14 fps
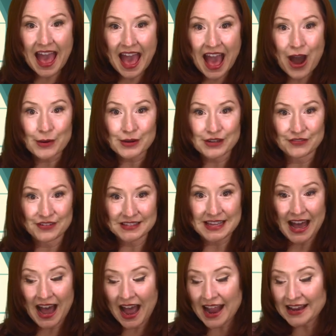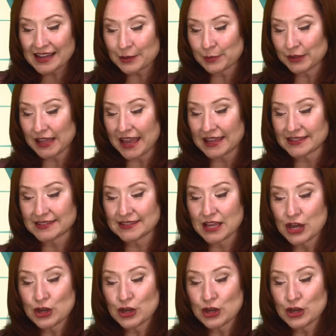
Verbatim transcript: out of his hiding place,